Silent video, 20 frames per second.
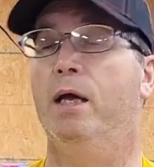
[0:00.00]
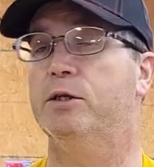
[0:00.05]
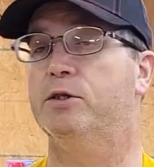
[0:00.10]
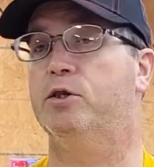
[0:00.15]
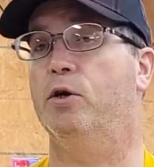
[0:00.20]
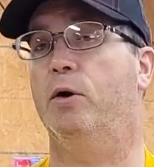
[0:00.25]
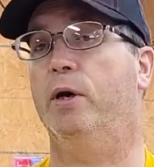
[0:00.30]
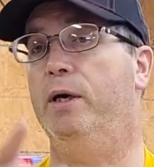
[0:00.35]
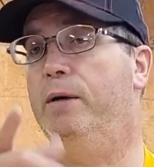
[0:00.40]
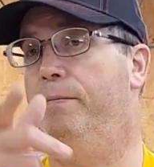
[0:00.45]

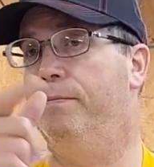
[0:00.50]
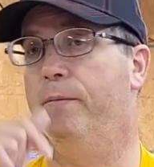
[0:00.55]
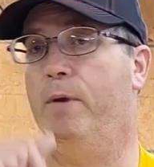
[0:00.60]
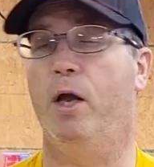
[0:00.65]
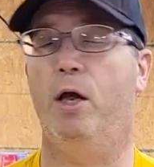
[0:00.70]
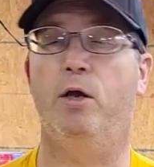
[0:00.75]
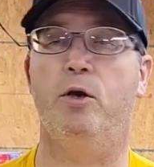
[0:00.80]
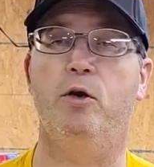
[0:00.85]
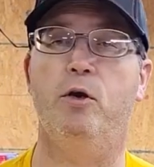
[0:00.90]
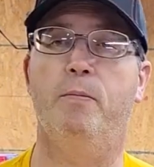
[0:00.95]
It's Tony.
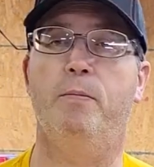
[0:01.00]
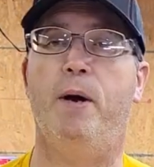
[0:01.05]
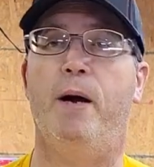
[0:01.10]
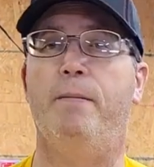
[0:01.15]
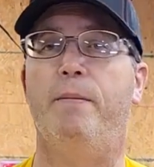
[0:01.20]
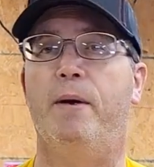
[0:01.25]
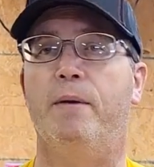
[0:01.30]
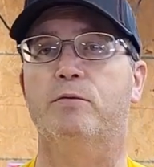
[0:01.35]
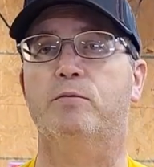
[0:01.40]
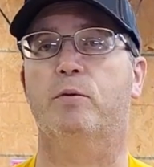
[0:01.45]
You're in
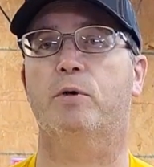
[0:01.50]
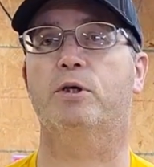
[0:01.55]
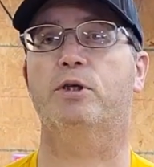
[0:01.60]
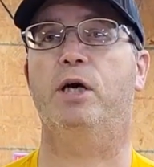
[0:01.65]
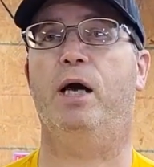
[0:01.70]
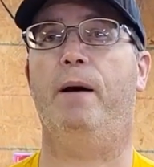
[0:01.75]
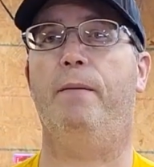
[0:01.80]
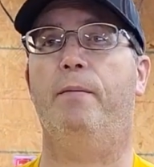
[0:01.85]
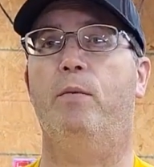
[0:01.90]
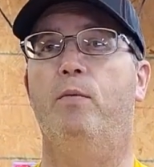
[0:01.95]
PopPop's
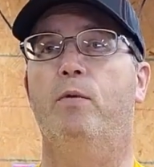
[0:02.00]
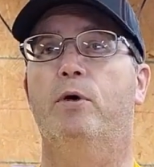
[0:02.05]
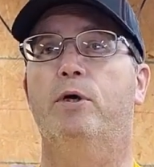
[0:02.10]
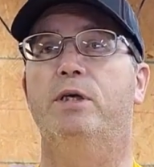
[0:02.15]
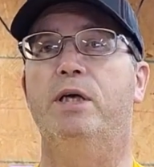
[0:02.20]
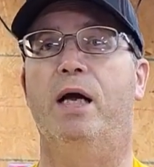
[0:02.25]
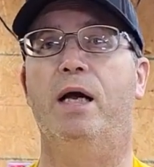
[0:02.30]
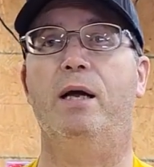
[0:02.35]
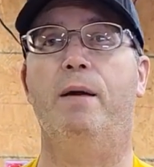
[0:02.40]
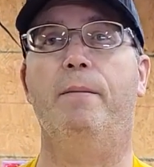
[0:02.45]
workshop. We're
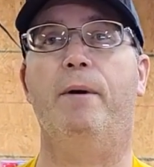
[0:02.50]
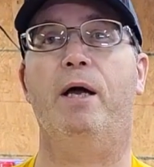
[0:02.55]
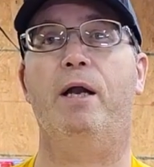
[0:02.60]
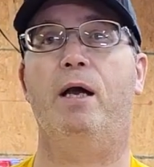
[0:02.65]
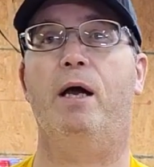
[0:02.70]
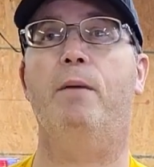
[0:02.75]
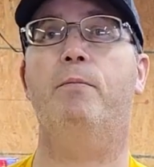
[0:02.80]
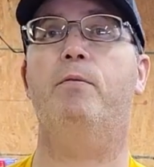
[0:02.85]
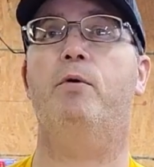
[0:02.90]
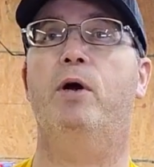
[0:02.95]
talking about
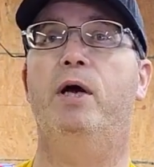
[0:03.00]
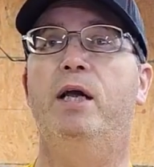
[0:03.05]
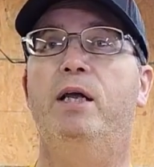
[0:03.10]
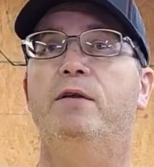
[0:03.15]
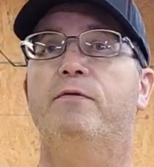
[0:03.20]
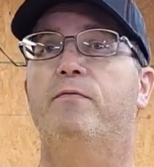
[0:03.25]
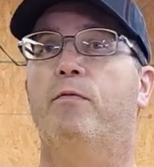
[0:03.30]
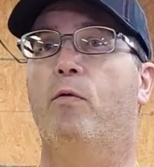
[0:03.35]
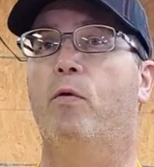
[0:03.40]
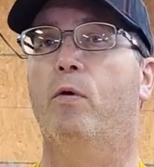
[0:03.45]

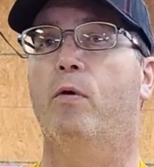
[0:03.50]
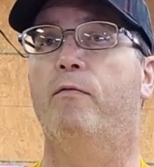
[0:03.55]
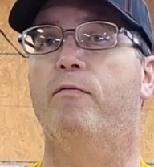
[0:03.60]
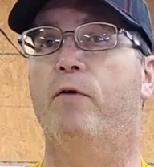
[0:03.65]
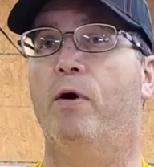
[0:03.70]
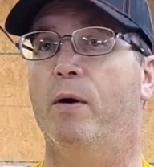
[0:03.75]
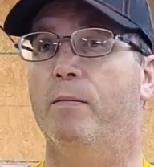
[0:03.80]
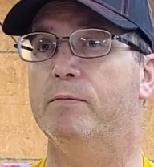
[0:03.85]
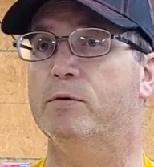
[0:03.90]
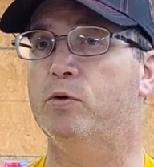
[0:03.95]
upgrades
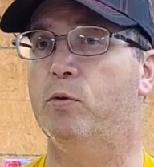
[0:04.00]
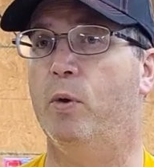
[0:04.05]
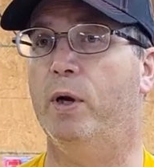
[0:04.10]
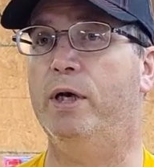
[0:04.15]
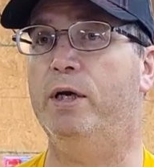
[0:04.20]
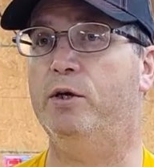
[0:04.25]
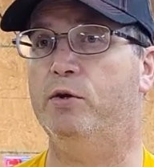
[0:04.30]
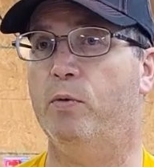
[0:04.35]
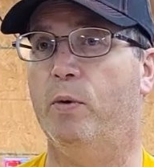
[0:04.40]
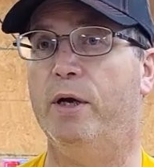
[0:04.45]
from
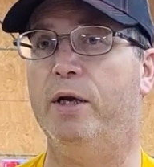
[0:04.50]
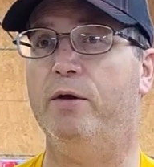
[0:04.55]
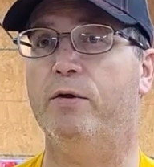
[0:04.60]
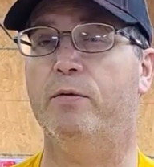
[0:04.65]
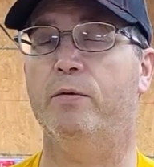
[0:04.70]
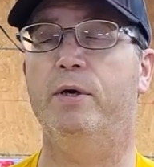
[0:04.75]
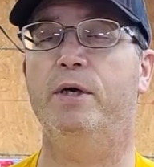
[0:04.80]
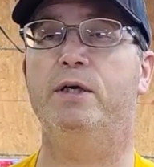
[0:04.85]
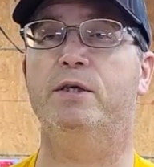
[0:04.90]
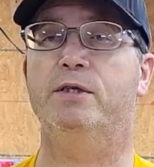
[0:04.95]

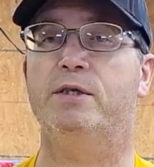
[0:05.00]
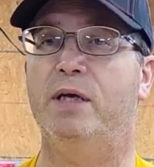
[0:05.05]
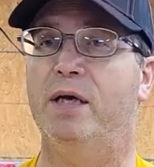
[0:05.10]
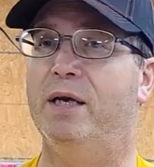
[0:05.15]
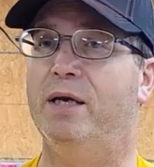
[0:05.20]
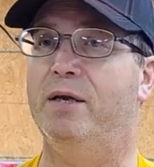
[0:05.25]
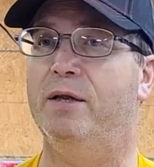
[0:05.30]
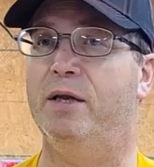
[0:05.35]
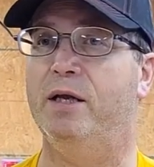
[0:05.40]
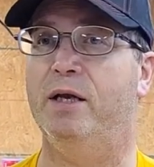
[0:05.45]
2023,
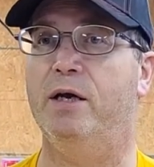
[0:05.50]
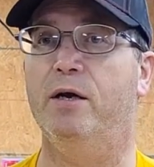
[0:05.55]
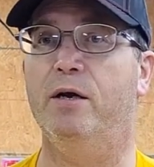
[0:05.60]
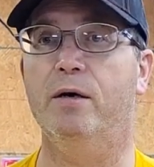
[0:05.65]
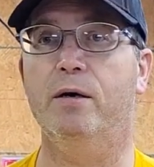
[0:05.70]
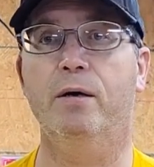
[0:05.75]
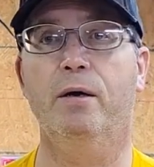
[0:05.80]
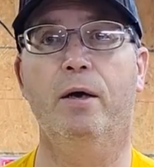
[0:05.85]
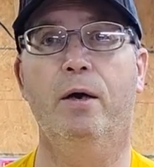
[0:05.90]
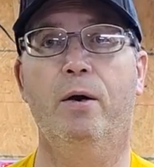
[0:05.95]
end of the
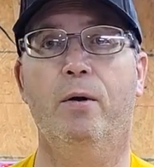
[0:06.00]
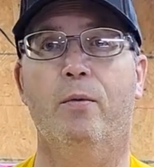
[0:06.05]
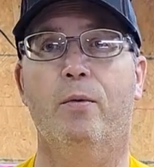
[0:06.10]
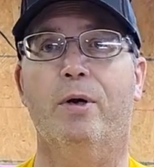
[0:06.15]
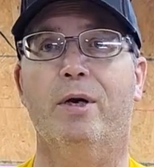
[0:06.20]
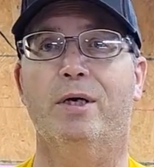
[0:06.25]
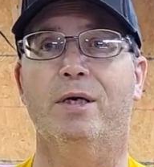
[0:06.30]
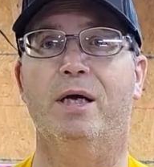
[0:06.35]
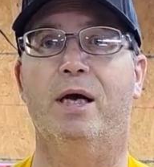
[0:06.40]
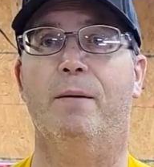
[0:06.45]
year. We're
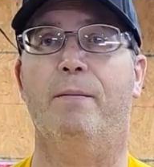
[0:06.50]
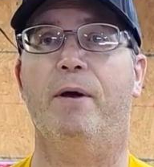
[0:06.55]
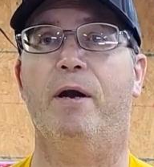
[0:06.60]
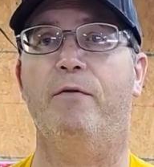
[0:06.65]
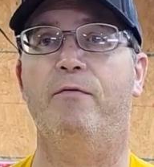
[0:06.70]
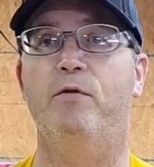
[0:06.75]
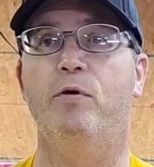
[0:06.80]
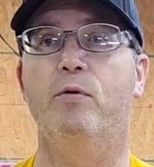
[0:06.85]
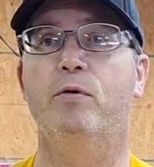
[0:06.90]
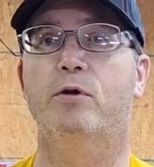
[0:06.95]
going to talk about a
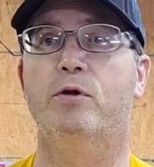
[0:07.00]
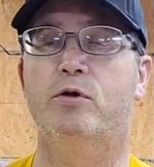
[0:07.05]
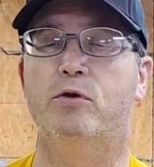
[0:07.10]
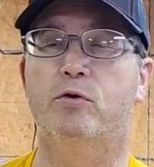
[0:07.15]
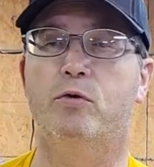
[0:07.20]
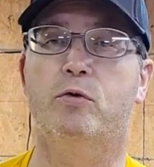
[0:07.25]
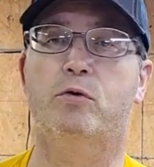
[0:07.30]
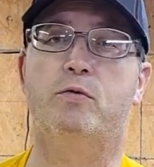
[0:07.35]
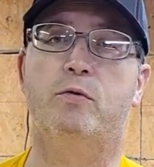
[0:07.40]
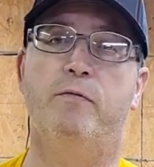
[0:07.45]
few of the
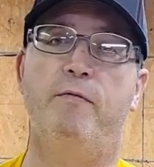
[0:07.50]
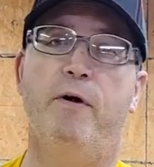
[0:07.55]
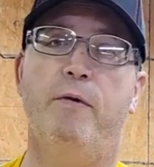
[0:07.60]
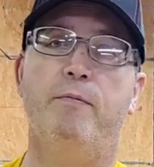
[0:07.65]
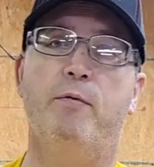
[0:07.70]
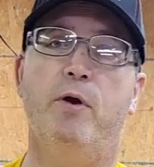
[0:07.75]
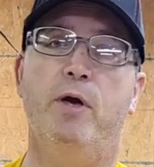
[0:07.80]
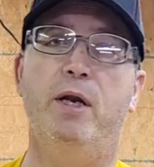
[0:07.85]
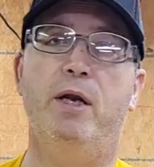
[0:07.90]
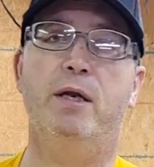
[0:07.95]
tools we've
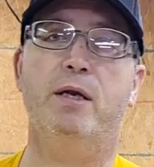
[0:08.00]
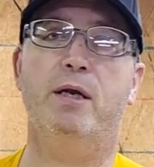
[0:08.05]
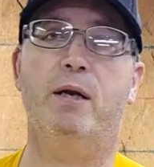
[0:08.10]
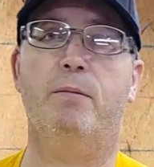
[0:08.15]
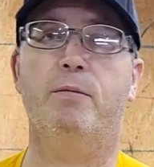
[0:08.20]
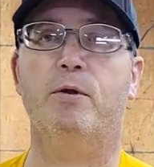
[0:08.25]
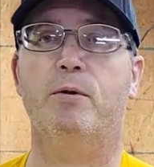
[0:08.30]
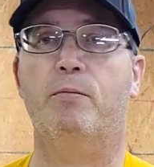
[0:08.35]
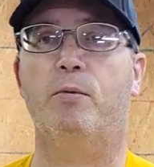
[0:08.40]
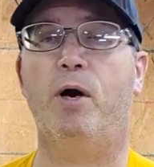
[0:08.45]
upgraded, a
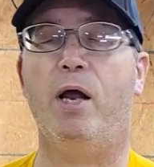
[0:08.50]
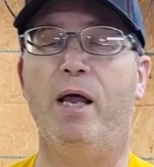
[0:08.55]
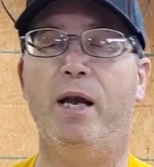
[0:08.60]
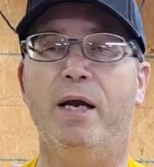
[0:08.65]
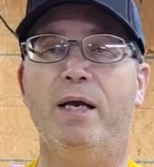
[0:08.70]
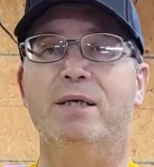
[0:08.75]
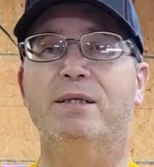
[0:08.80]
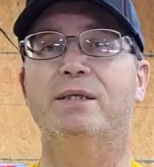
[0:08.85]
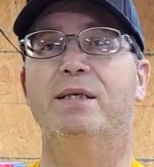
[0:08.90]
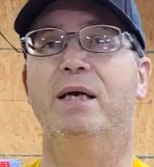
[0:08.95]
couple of the
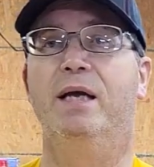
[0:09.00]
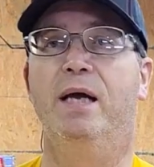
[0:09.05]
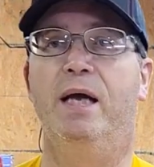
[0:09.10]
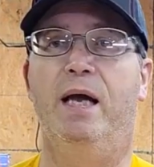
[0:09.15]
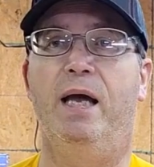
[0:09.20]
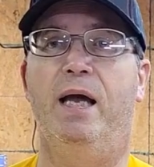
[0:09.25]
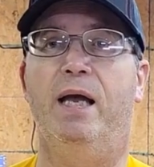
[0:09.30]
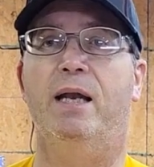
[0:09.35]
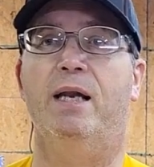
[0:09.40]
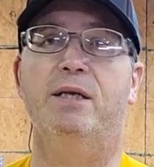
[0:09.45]
products,
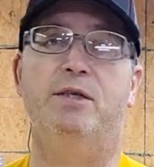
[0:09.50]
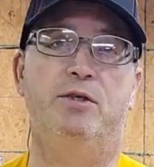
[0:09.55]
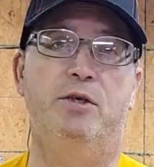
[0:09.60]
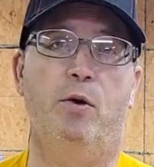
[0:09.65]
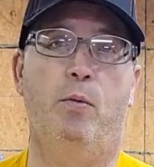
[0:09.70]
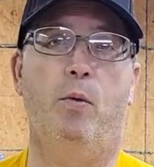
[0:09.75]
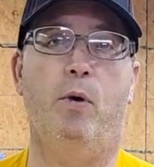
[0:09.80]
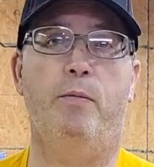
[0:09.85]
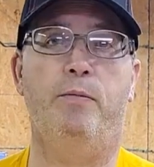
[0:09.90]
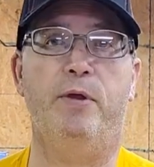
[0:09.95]
and let you
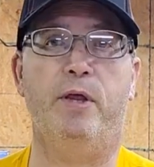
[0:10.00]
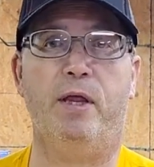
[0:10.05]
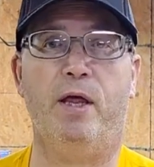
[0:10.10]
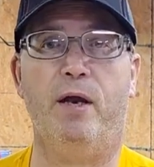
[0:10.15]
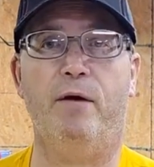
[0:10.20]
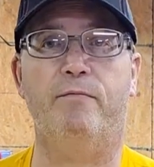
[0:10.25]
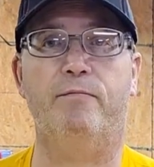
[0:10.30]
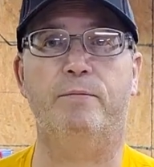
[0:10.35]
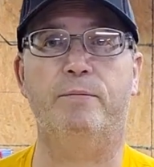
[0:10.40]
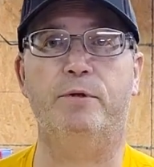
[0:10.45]
know what we thought
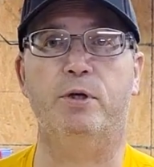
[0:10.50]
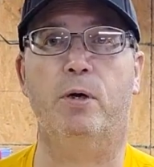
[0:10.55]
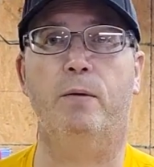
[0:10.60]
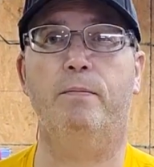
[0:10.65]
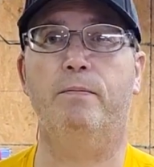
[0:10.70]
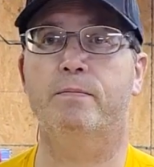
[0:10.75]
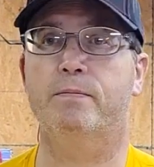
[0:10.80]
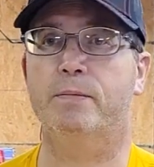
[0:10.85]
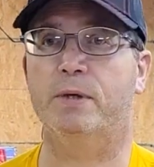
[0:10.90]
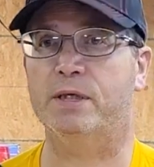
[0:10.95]
of them.
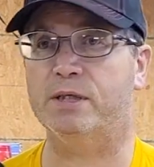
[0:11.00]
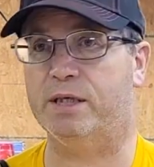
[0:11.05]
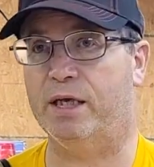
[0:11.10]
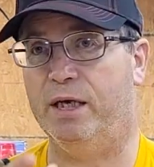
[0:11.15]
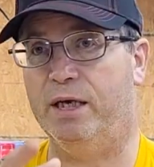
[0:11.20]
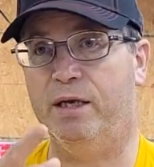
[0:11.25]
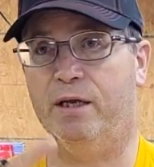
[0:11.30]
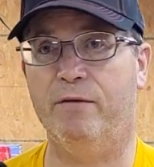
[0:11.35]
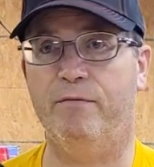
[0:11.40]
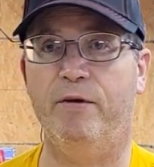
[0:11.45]
So let's get
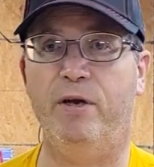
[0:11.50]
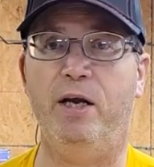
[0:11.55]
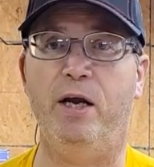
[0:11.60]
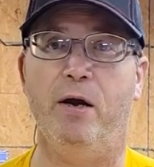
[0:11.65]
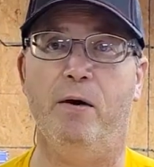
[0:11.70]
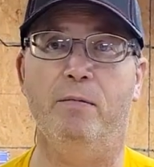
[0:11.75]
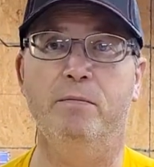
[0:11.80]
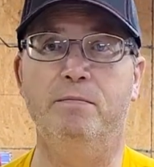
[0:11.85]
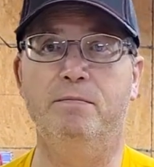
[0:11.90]
into the video.